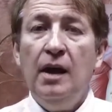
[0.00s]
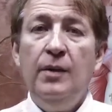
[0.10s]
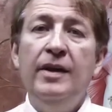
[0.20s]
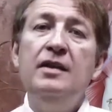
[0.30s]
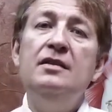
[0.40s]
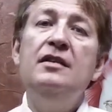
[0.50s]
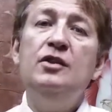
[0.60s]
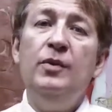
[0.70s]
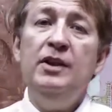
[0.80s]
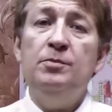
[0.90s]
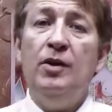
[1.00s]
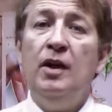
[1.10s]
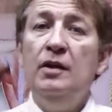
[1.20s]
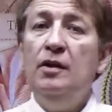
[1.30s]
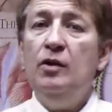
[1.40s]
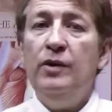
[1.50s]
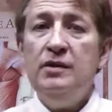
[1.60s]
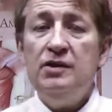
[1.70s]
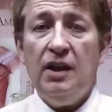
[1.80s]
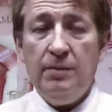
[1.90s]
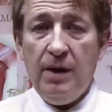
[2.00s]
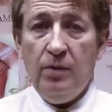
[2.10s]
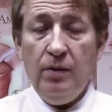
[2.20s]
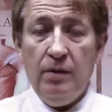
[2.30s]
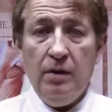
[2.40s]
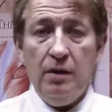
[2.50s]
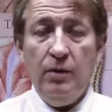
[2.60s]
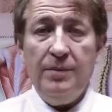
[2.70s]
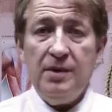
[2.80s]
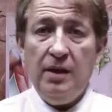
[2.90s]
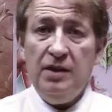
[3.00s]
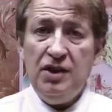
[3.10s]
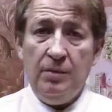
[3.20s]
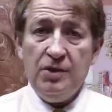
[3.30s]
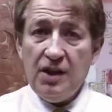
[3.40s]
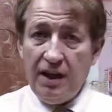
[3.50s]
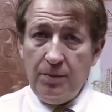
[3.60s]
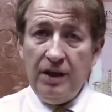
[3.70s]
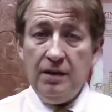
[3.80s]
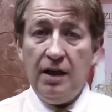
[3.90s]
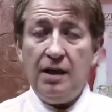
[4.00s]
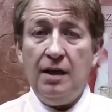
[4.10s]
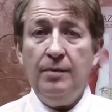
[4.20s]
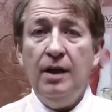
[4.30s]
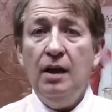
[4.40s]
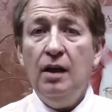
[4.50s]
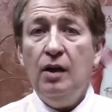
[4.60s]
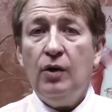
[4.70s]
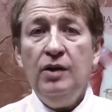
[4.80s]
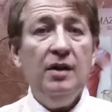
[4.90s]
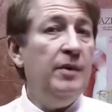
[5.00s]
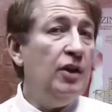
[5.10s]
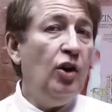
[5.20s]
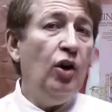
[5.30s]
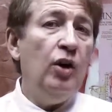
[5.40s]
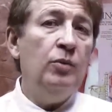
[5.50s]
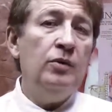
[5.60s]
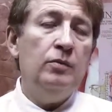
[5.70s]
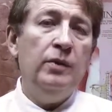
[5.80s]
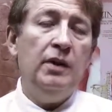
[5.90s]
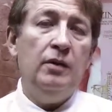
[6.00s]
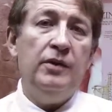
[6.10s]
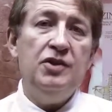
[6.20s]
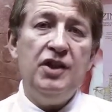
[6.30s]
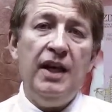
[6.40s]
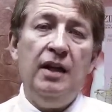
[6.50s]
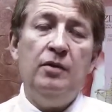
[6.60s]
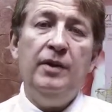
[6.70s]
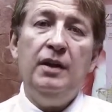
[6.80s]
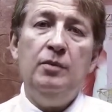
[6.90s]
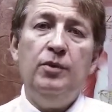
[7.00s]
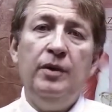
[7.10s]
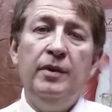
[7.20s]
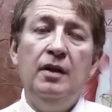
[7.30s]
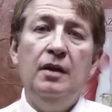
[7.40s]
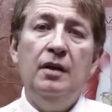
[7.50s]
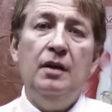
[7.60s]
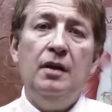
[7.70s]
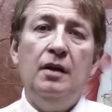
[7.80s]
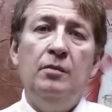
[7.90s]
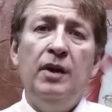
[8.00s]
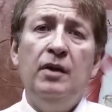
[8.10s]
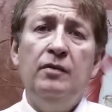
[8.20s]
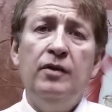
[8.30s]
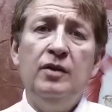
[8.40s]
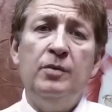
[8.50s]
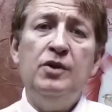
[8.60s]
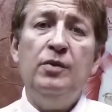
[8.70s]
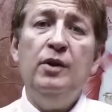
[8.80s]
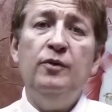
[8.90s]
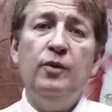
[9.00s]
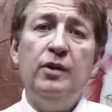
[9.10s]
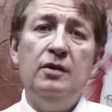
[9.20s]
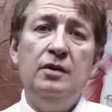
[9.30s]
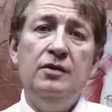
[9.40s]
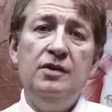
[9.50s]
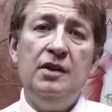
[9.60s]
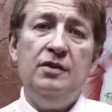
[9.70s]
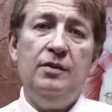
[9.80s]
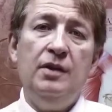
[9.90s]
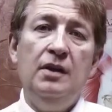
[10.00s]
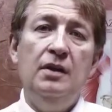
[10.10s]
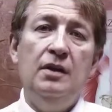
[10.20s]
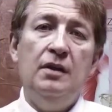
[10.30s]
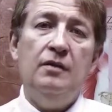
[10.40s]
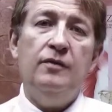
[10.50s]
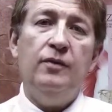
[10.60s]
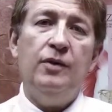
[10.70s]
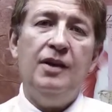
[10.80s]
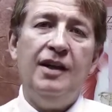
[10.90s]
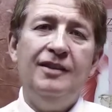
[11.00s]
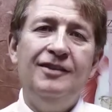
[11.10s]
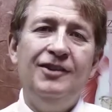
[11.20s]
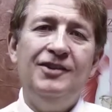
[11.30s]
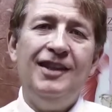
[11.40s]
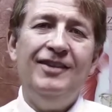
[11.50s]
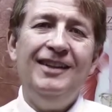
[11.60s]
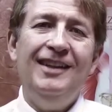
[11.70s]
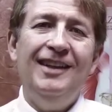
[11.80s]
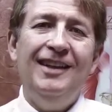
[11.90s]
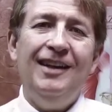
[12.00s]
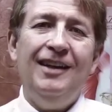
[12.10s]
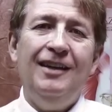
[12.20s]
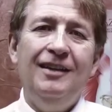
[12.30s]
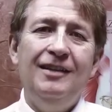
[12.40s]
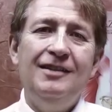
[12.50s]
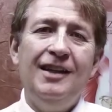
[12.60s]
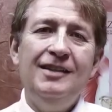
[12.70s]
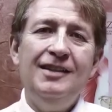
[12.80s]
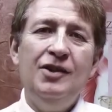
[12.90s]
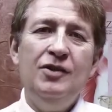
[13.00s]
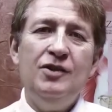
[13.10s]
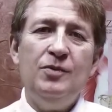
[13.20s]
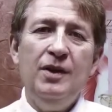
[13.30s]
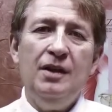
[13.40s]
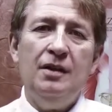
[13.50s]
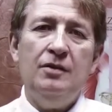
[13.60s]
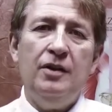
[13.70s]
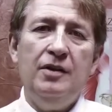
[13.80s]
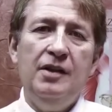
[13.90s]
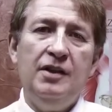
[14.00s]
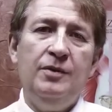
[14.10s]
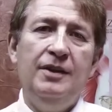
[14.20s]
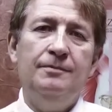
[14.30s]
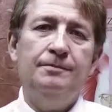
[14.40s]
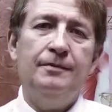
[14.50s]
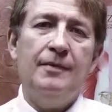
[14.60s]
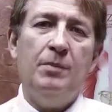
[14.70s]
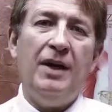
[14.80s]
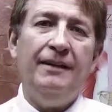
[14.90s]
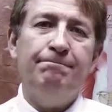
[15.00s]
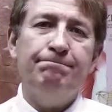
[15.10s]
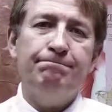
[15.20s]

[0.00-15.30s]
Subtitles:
Anyway, this is this week's blog. You can always check my website at chamberschiropractic.com, or you can give me a call and we can always chat or make an appointment. And my phone number is 304-263-4927. And it's nice seeing you this week, and I'll talk to you next week. Bye.